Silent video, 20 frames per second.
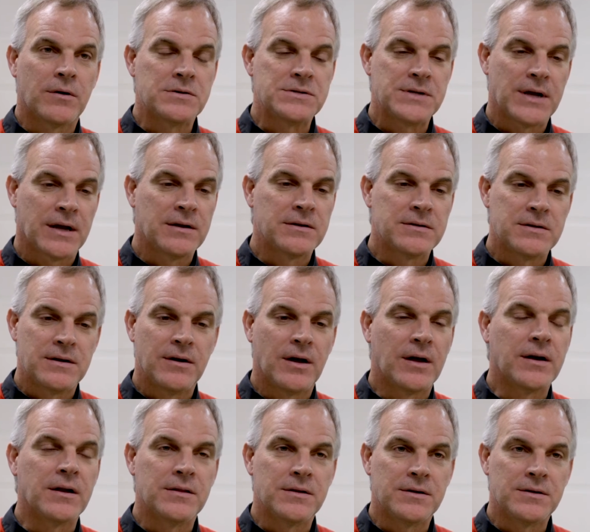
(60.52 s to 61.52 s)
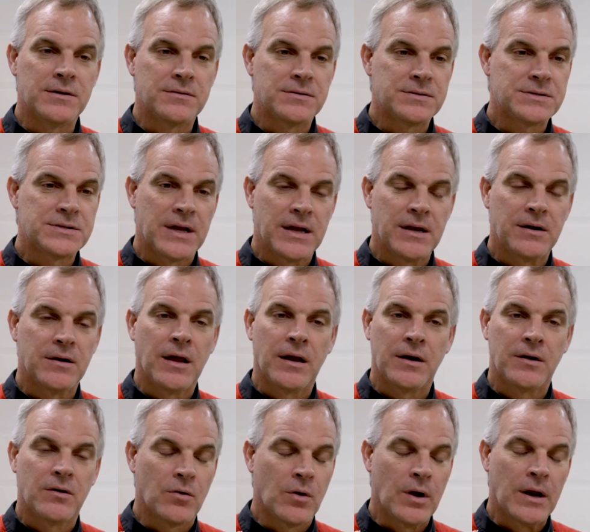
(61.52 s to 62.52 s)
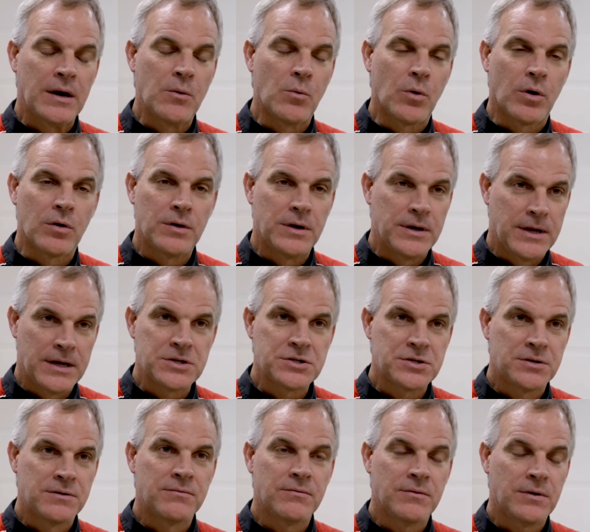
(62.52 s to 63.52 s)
are second to none in the state and anywhere in the nation.